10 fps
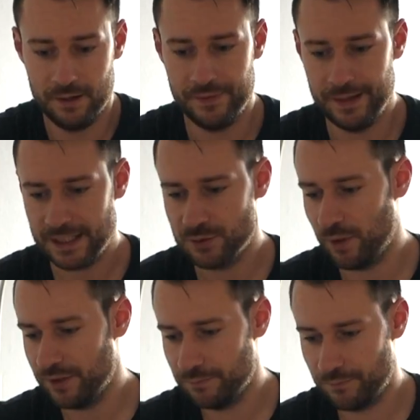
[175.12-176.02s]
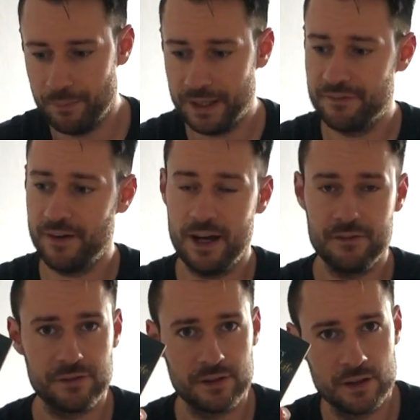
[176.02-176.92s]
The next one, The Big
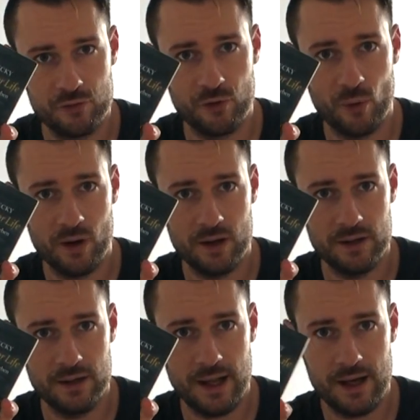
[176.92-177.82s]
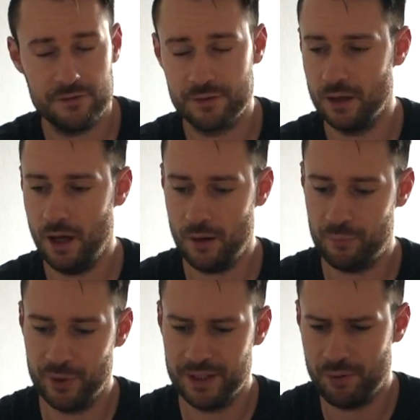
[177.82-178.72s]
Five for Life,
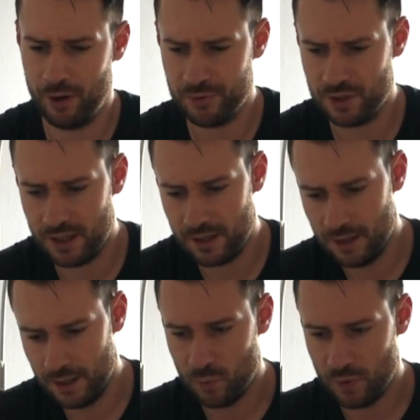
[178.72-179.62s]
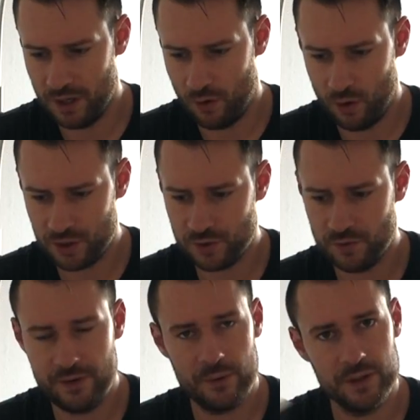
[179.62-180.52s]
pretty popular, also
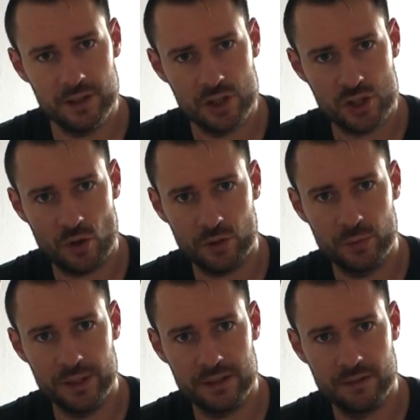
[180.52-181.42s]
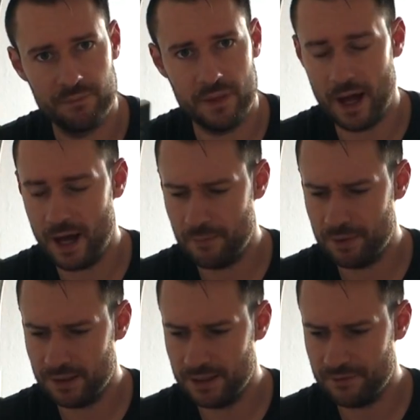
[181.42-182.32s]
a very short read. I
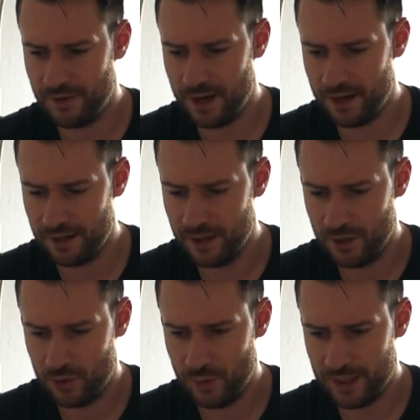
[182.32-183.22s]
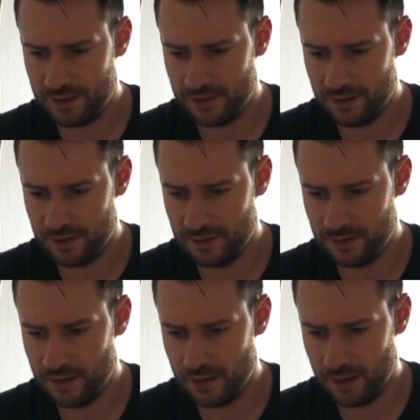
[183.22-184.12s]
believe I read it
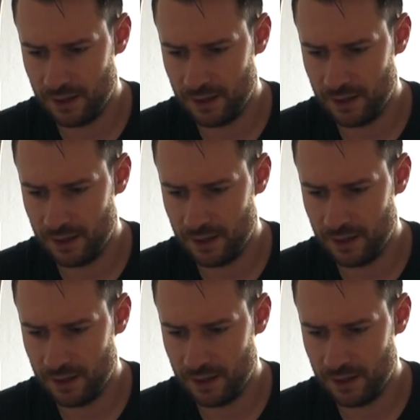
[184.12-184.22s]
in